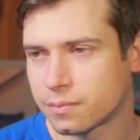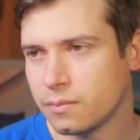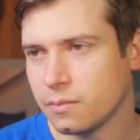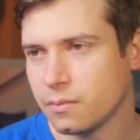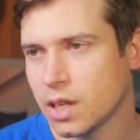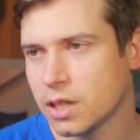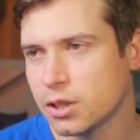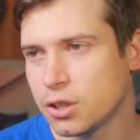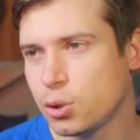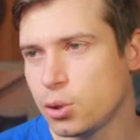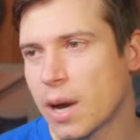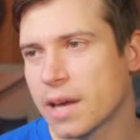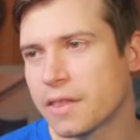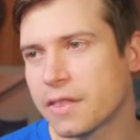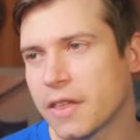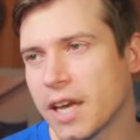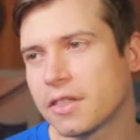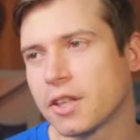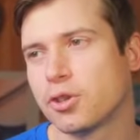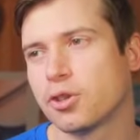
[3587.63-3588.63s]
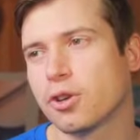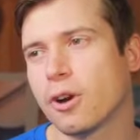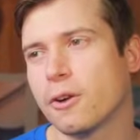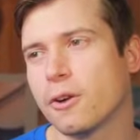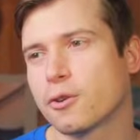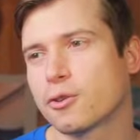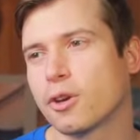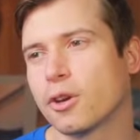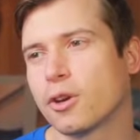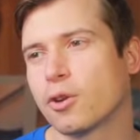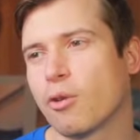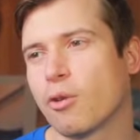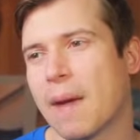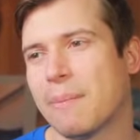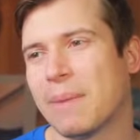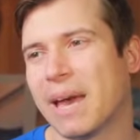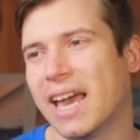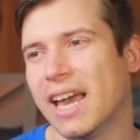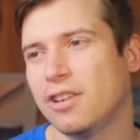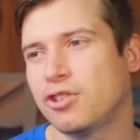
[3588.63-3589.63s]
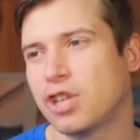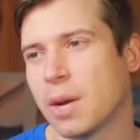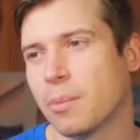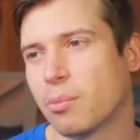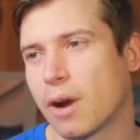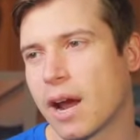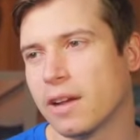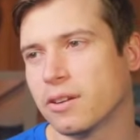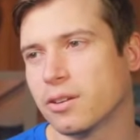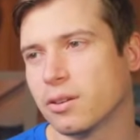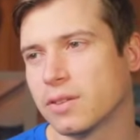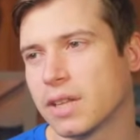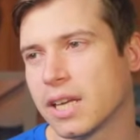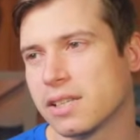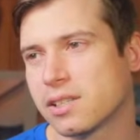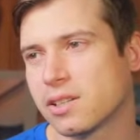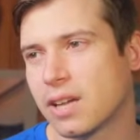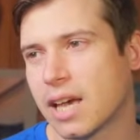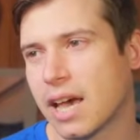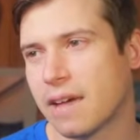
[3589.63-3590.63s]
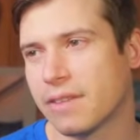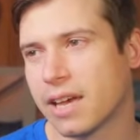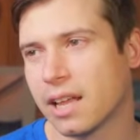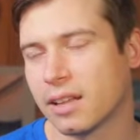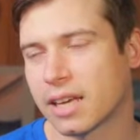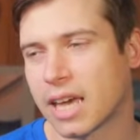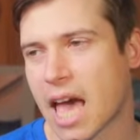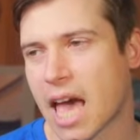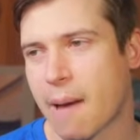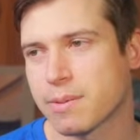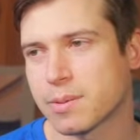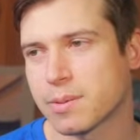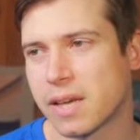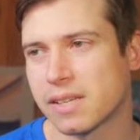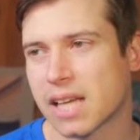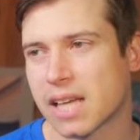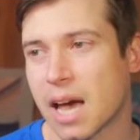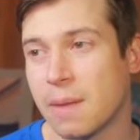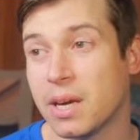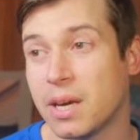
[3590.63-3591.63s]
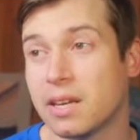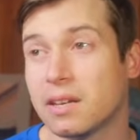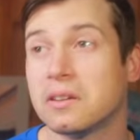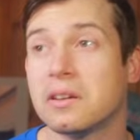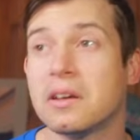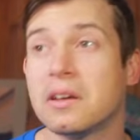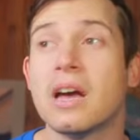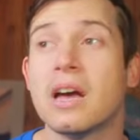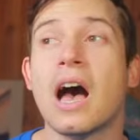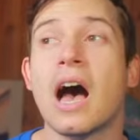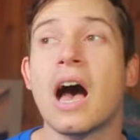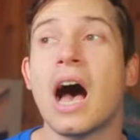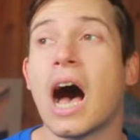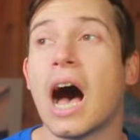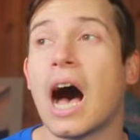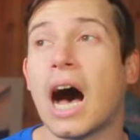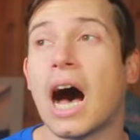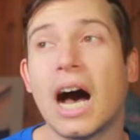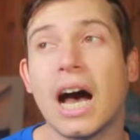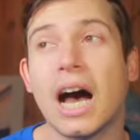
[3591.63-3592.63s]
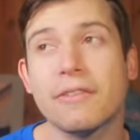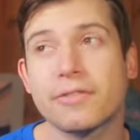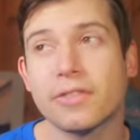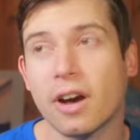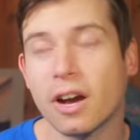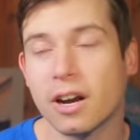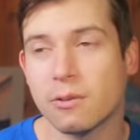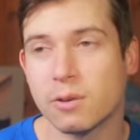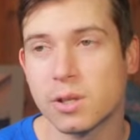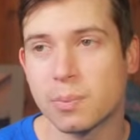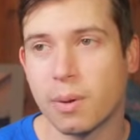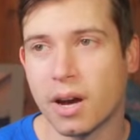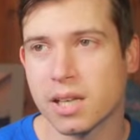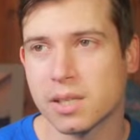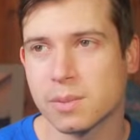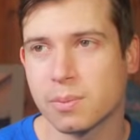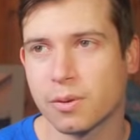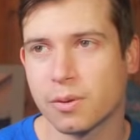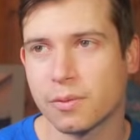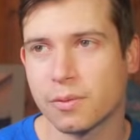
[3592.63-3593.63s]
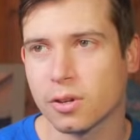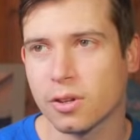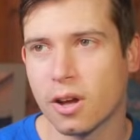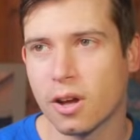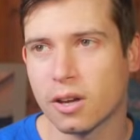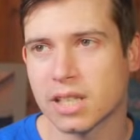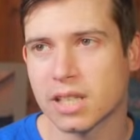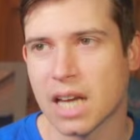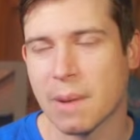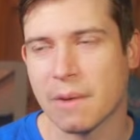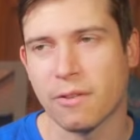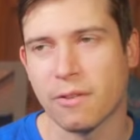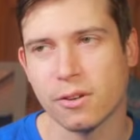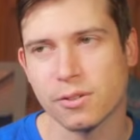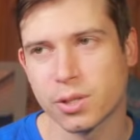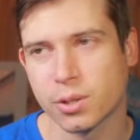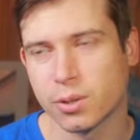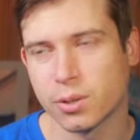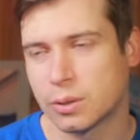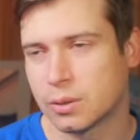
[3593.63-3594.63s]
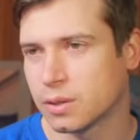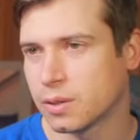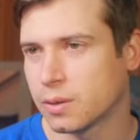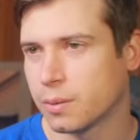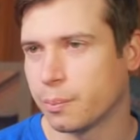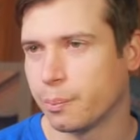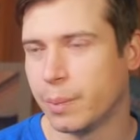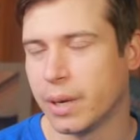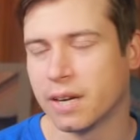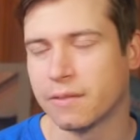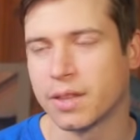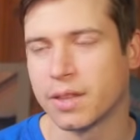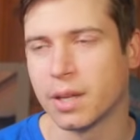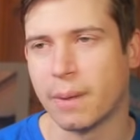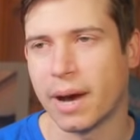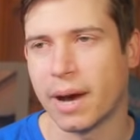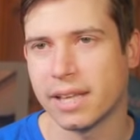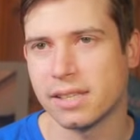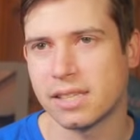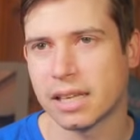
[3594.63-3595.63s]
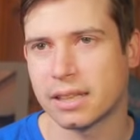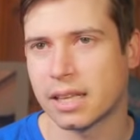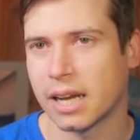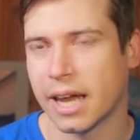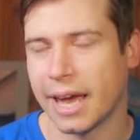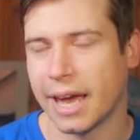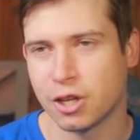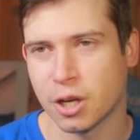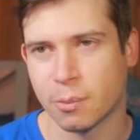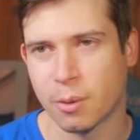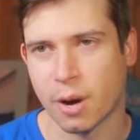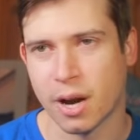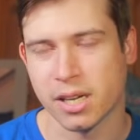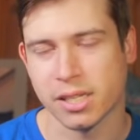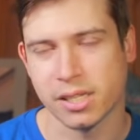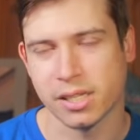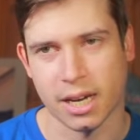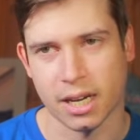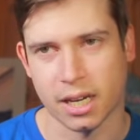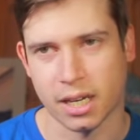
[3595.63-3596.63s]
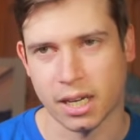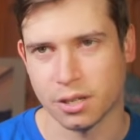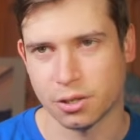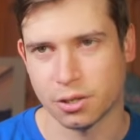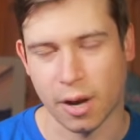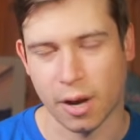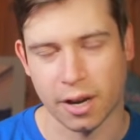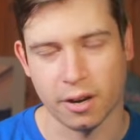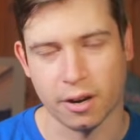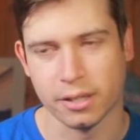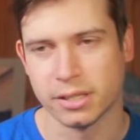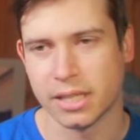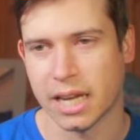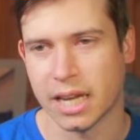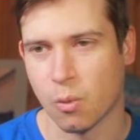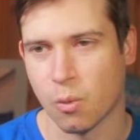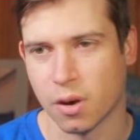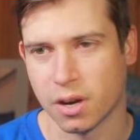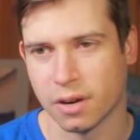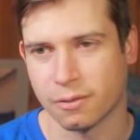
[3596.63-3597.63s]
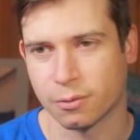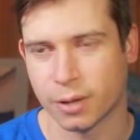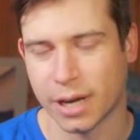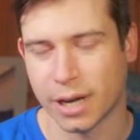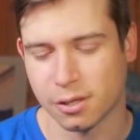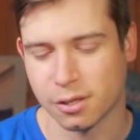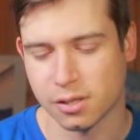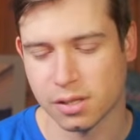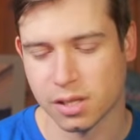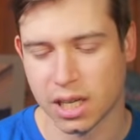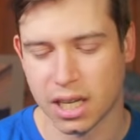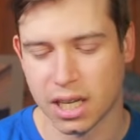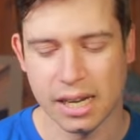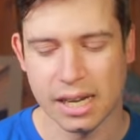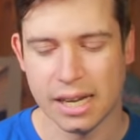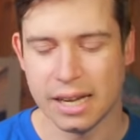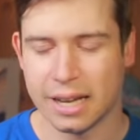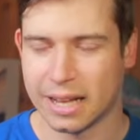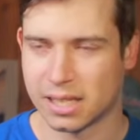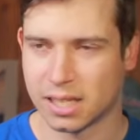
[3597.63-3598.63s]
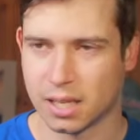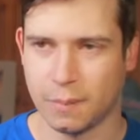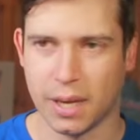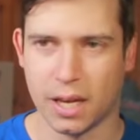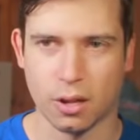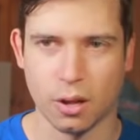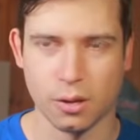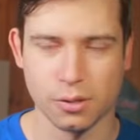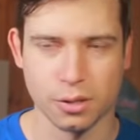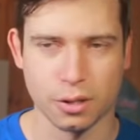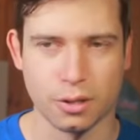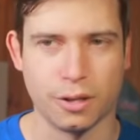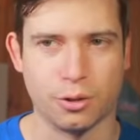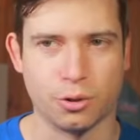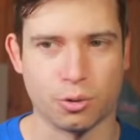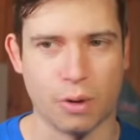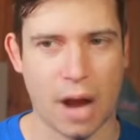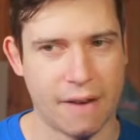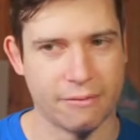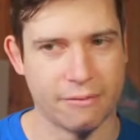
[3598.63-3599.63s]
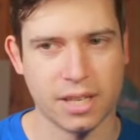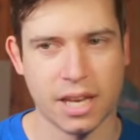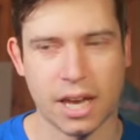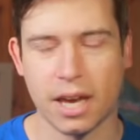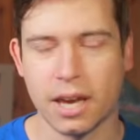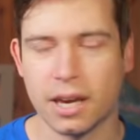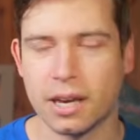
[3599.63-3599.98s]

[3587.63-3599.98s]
Do I think the Chargers could grab AJ Brown? Don't they still have hella cap space? I mean, I've thought it was possible for a long time. I've also been of the mindset that AJ Brown is not going to get traded on day one of free agency. It's going to be closer to draft day.